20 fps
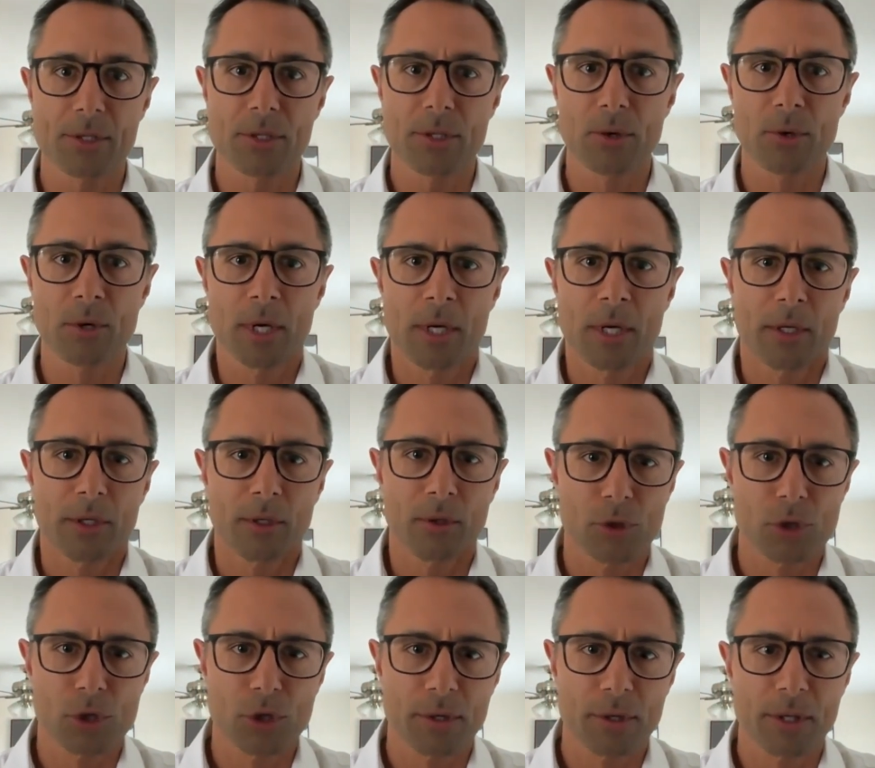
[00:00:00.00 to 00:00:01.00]
So
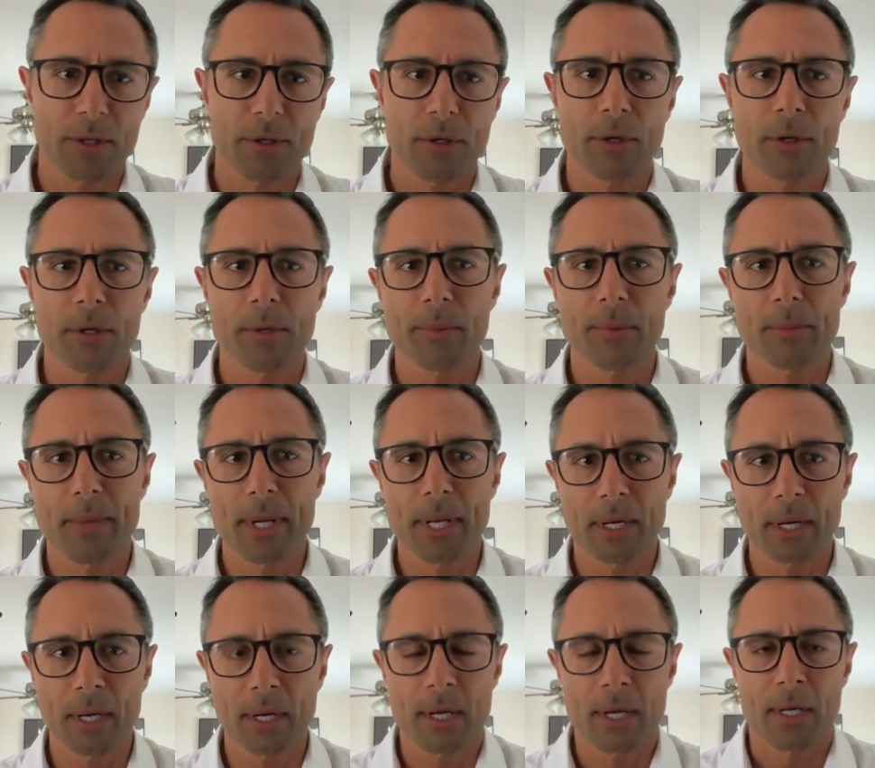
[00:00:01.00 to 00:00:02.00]
ensuring that you're
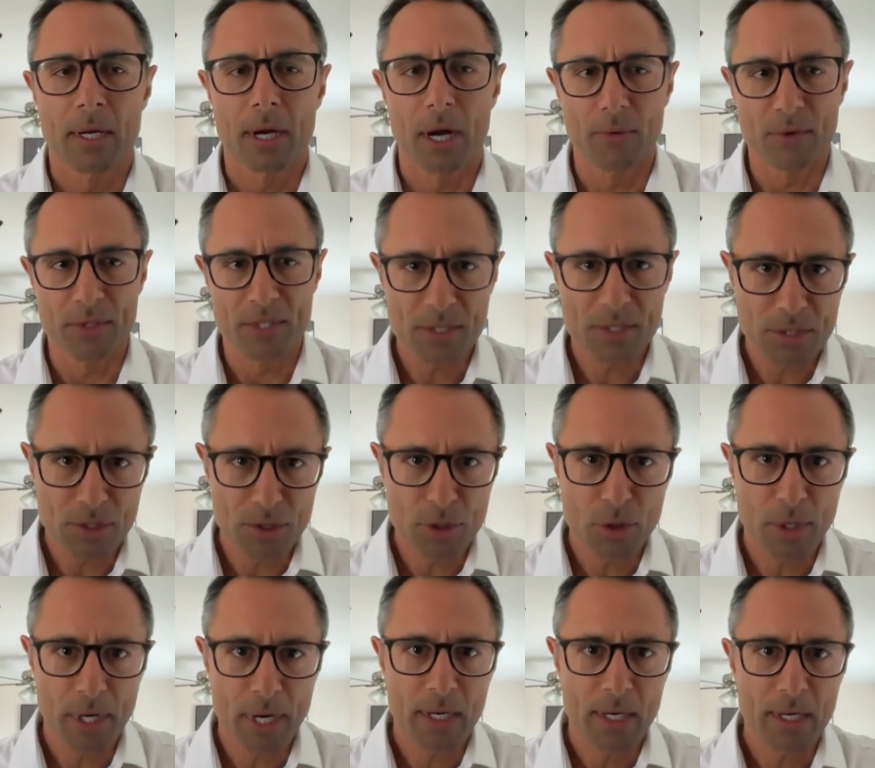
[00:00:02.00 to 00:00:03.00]
implementing resistance
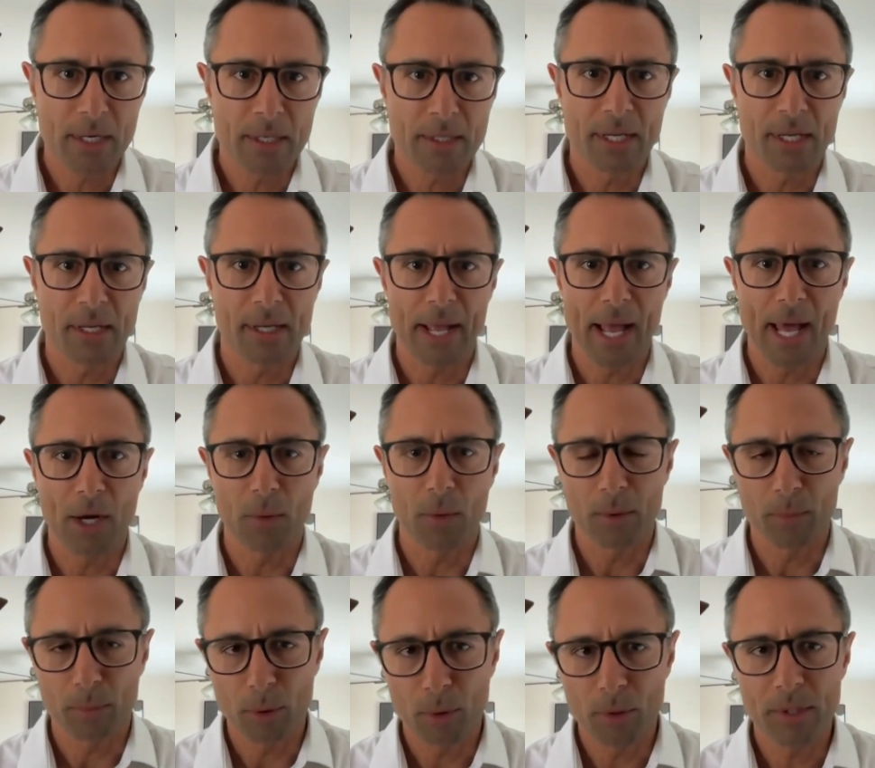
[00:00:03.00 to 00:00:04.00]
training, taking
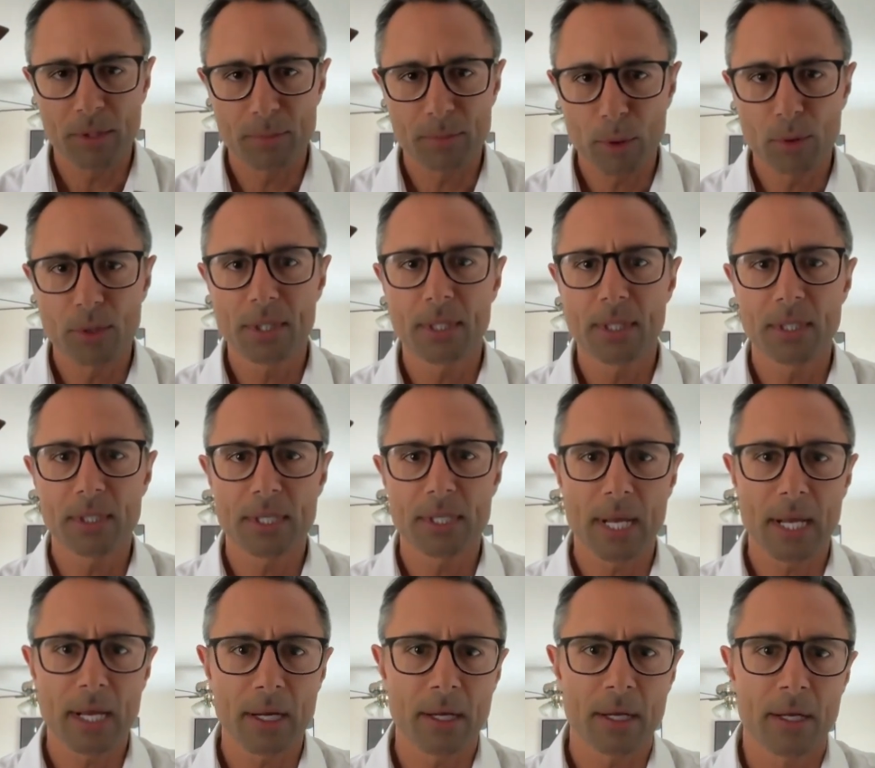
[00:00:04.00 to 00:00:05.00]
adequate protein
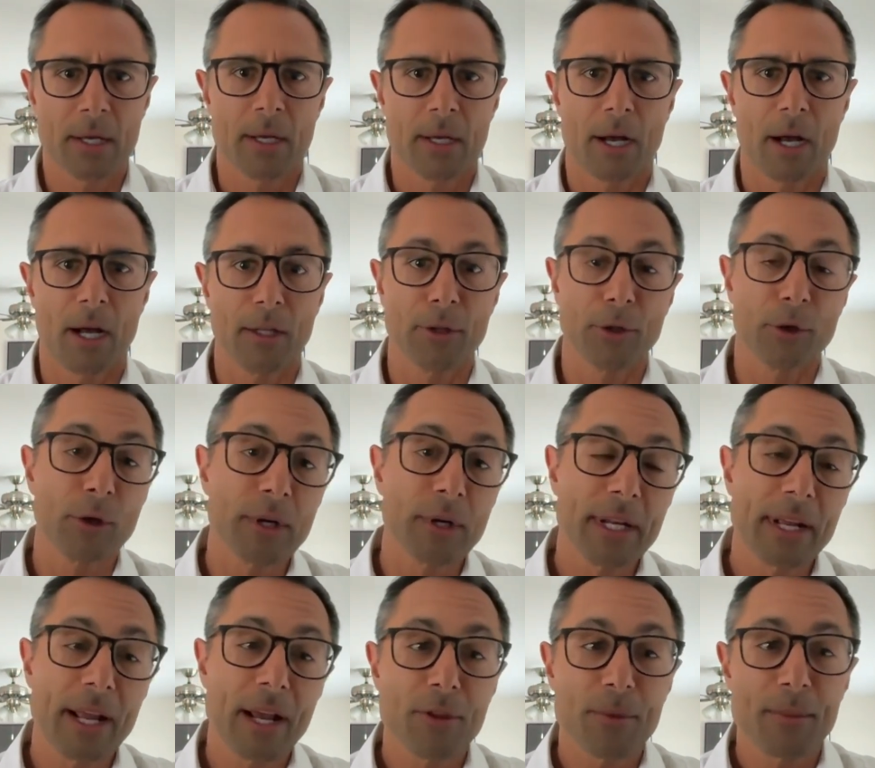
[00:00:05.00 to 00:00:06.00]
intake,
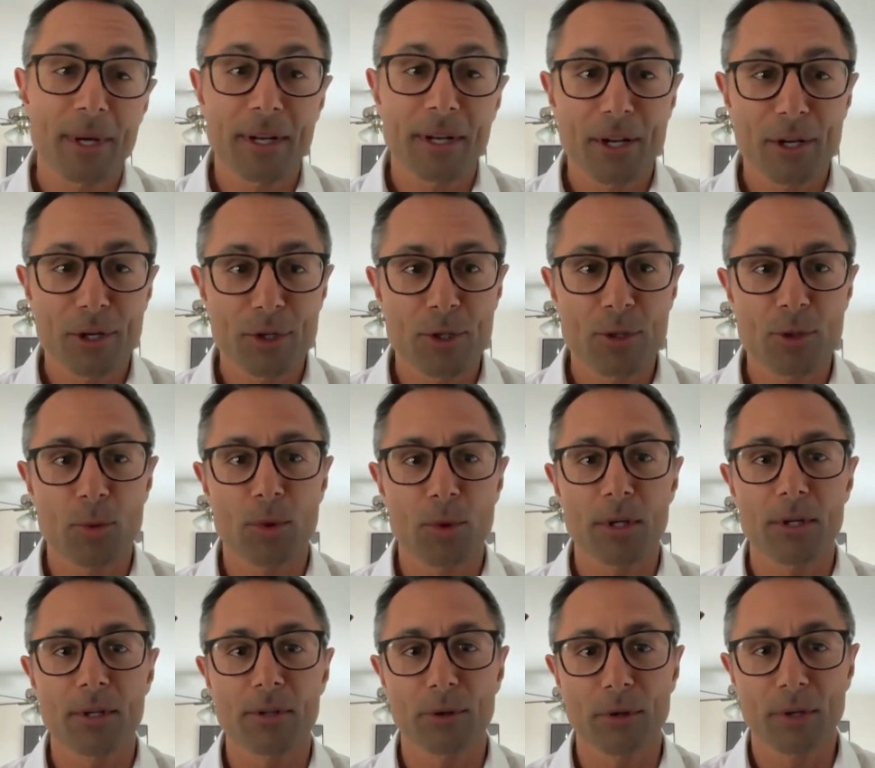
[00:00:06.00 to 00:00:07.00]
learning how the medications
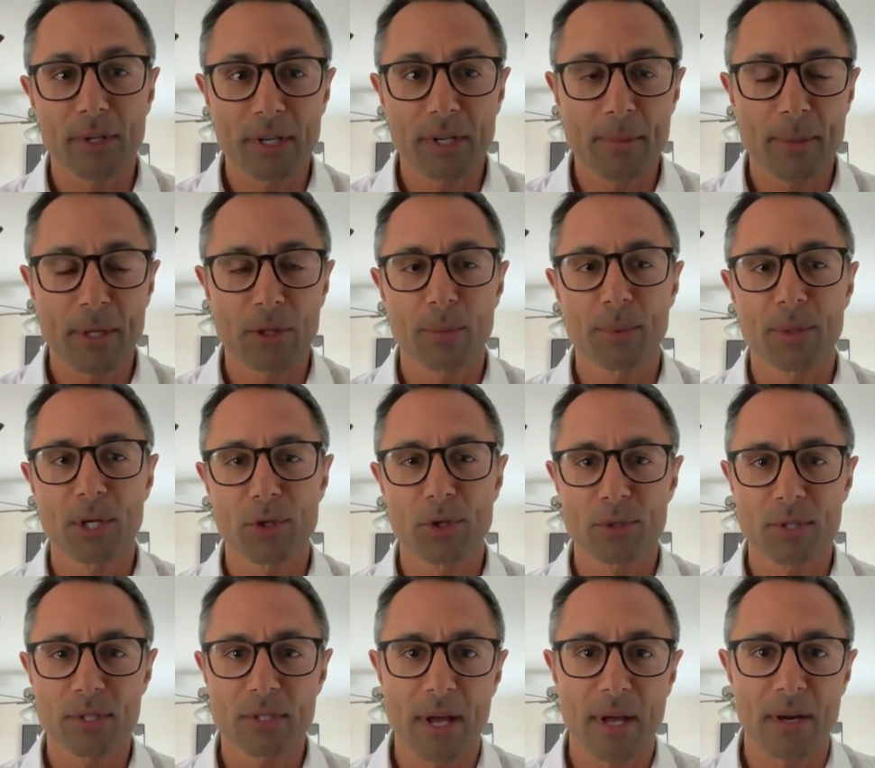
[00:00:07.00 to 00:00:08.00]
work, learning about the
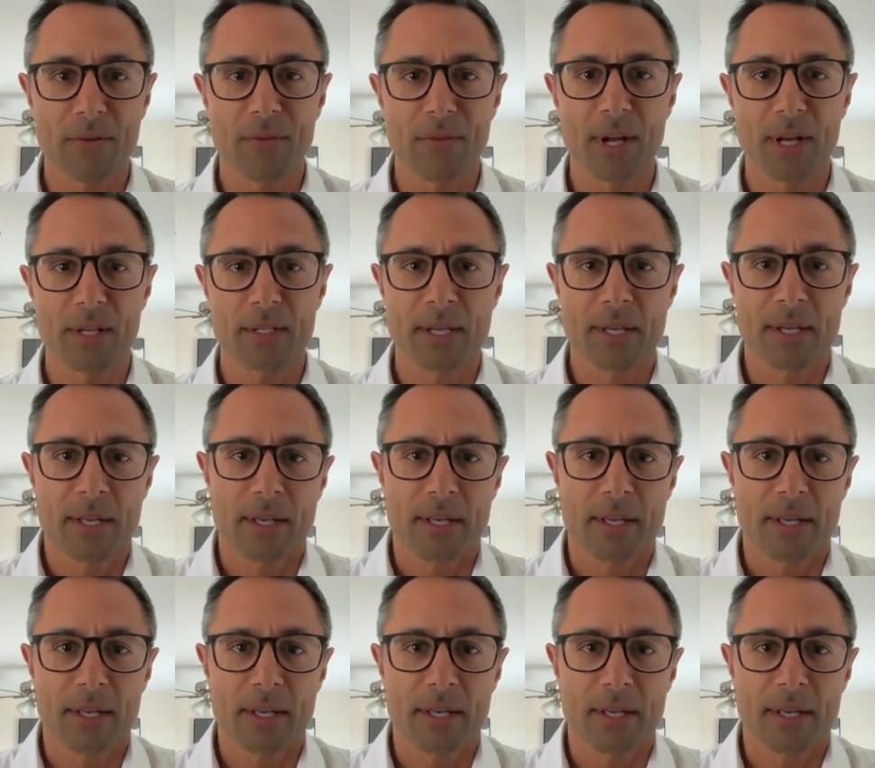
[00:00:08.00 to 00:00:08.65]
potential side effects.